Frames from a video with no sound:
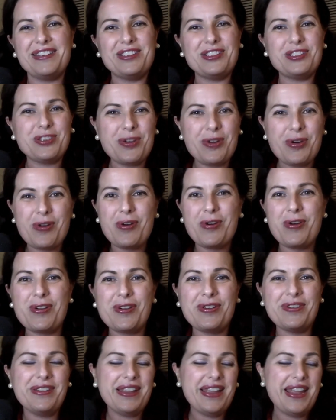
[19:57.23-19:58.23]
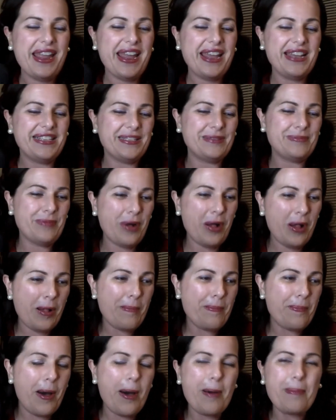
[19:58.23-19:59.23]
short, a
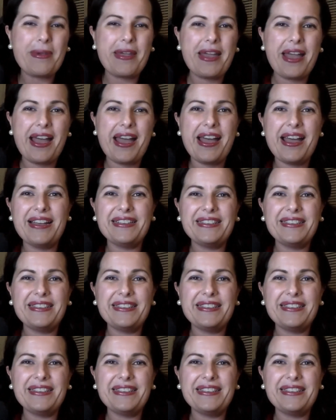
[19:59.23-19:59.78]
small podcast